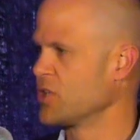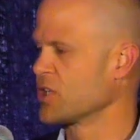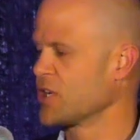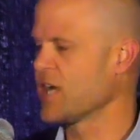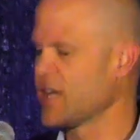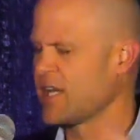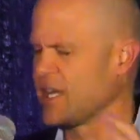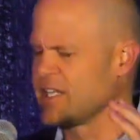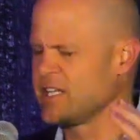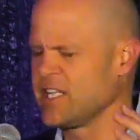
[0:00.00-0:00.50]

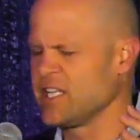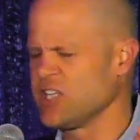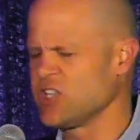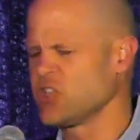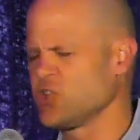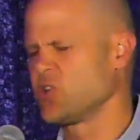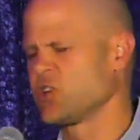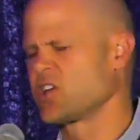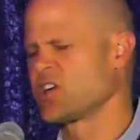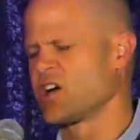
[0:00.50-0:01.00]
God, I need
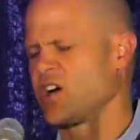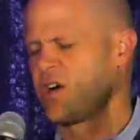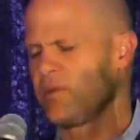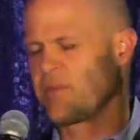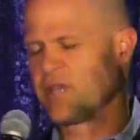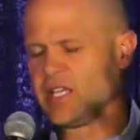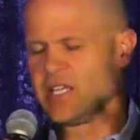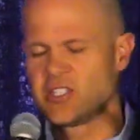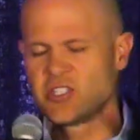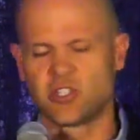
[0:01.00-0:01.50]
you to
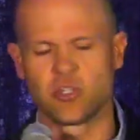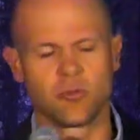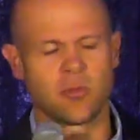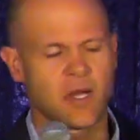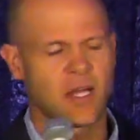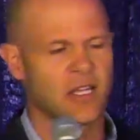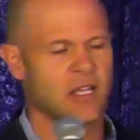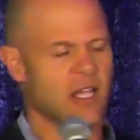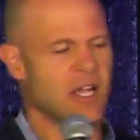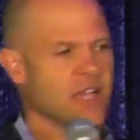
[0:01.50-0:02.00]
come into
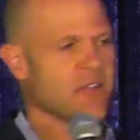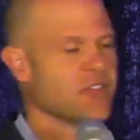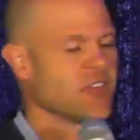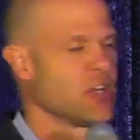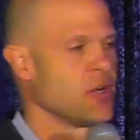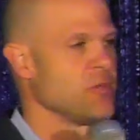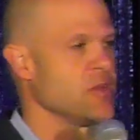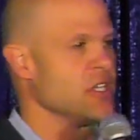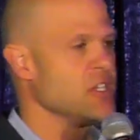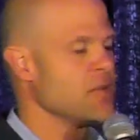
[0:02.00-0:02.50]
my life,
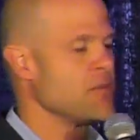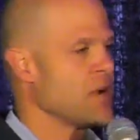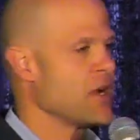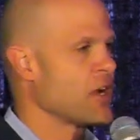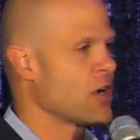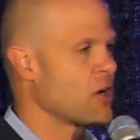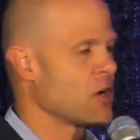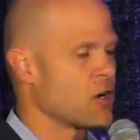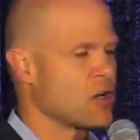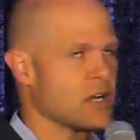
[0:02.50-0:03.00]
come into my
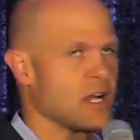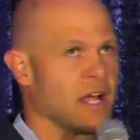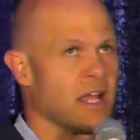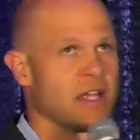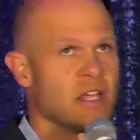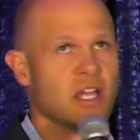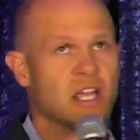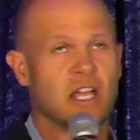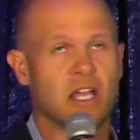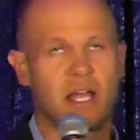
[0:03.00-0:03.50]
heart.
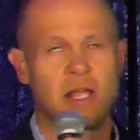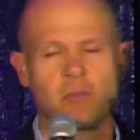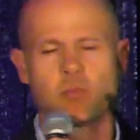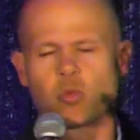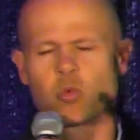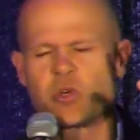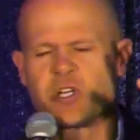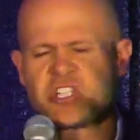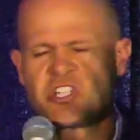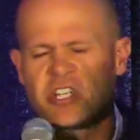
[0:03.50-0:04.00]
I
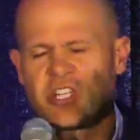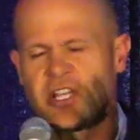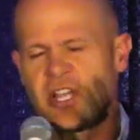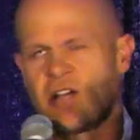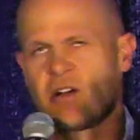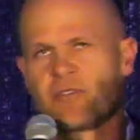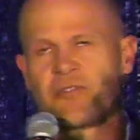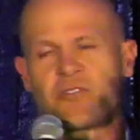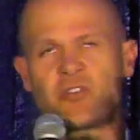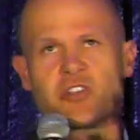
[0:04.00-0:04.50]
am reaching
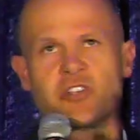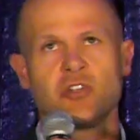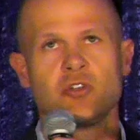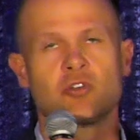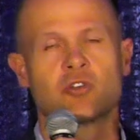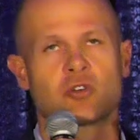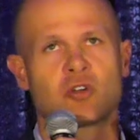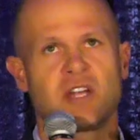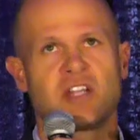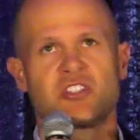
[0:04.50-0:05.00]
out for you,
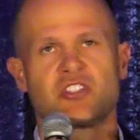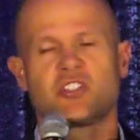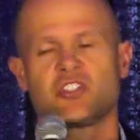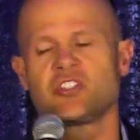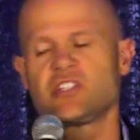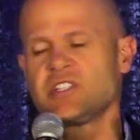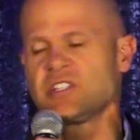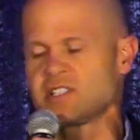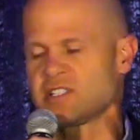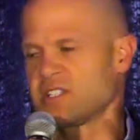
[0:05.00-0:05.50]
Christ
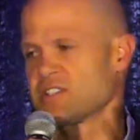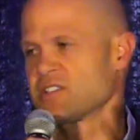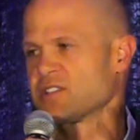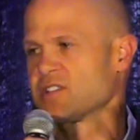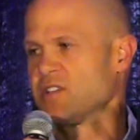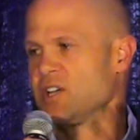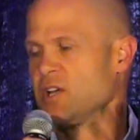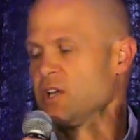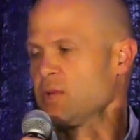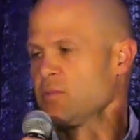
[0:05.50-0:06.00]
Jesus,
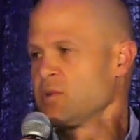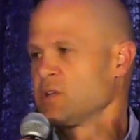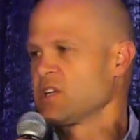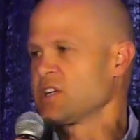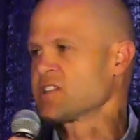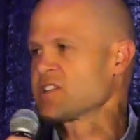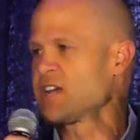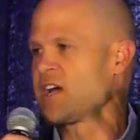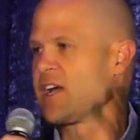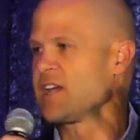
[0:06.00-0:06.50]

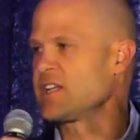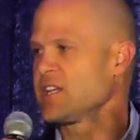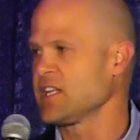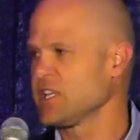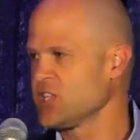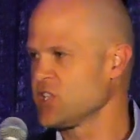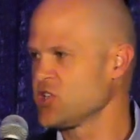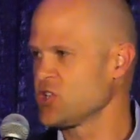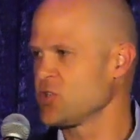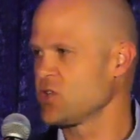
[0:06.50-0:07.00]
because I
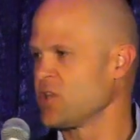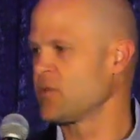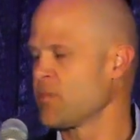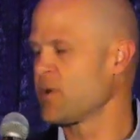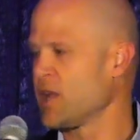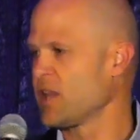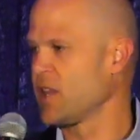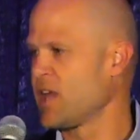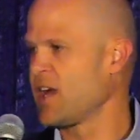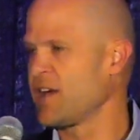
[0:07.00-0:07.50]
need you in
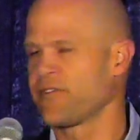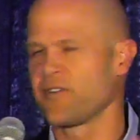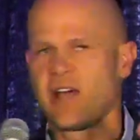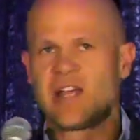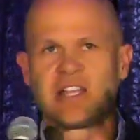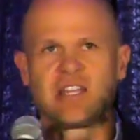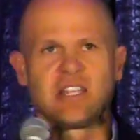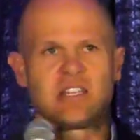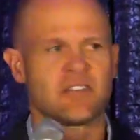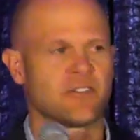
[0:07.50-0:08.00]
my life.
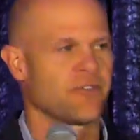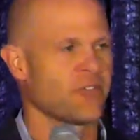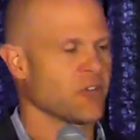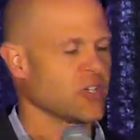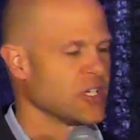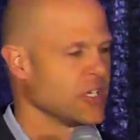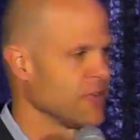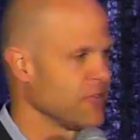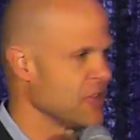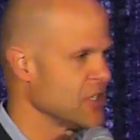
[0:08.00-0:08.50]
I need the
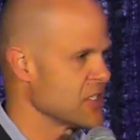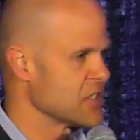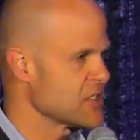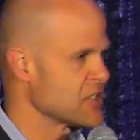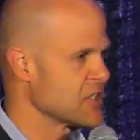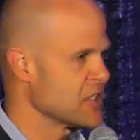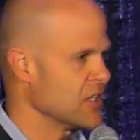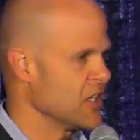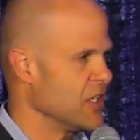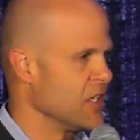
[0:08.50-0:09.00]

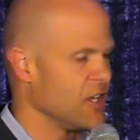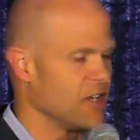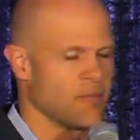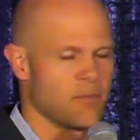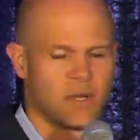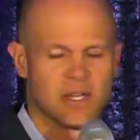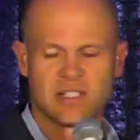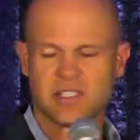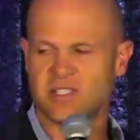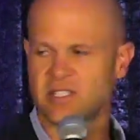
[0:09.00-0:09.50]
forgiveness of
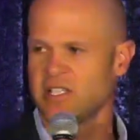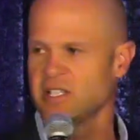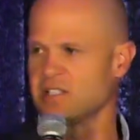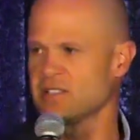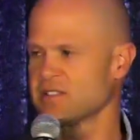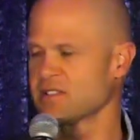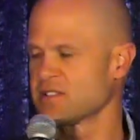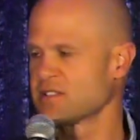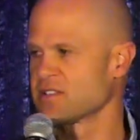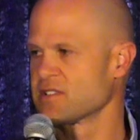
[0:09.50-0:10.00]
my
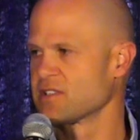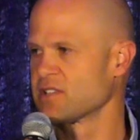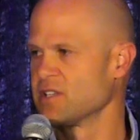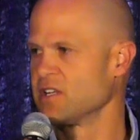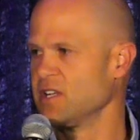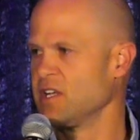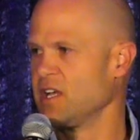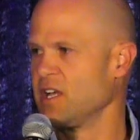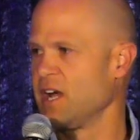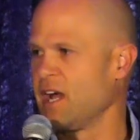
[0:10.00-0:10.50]
sins.
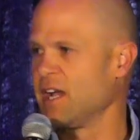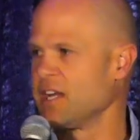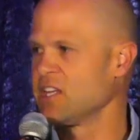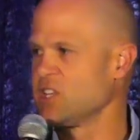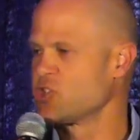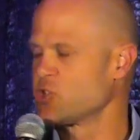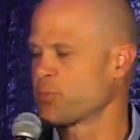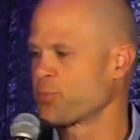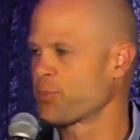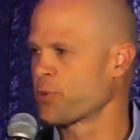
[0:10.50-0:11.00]
I
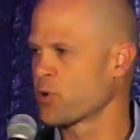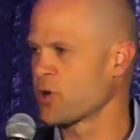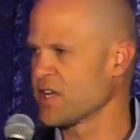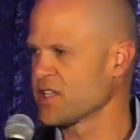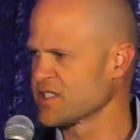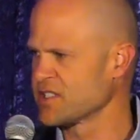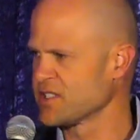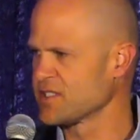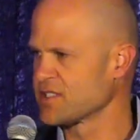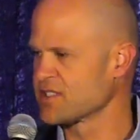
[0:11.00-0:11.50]
need your
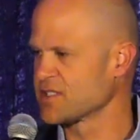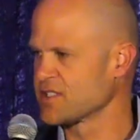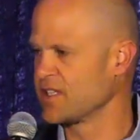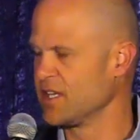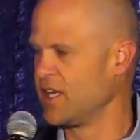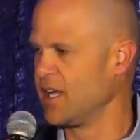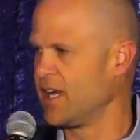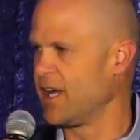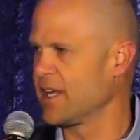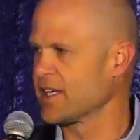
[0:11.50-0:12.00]
presence.
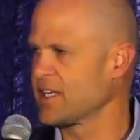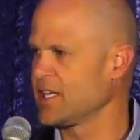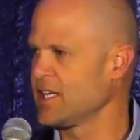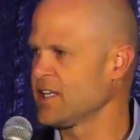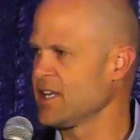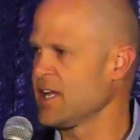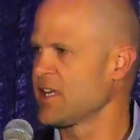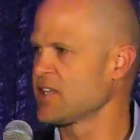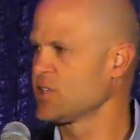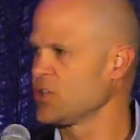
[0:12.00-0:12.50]
I
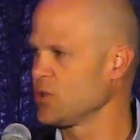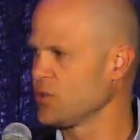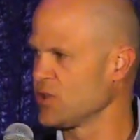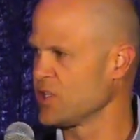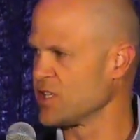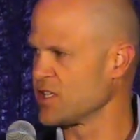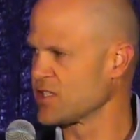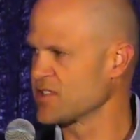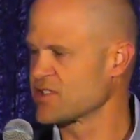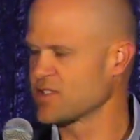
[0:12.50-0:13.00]
cannot do
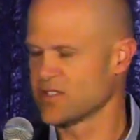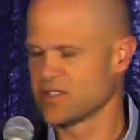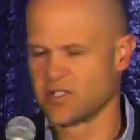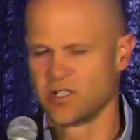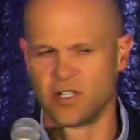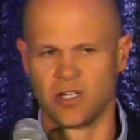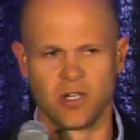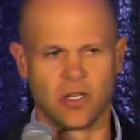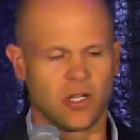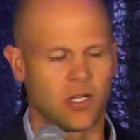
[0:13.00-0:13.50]
this
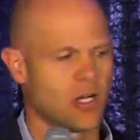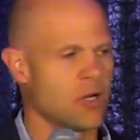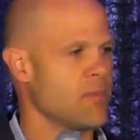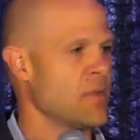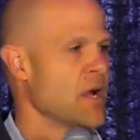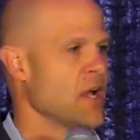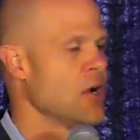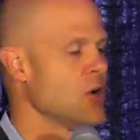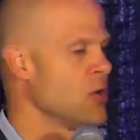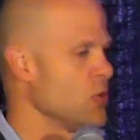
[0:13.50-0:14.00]
on
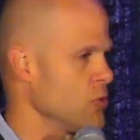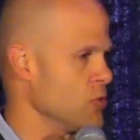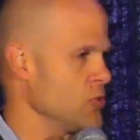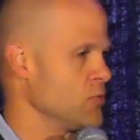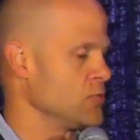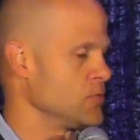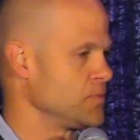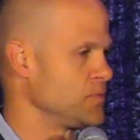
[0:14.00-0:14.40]
my own.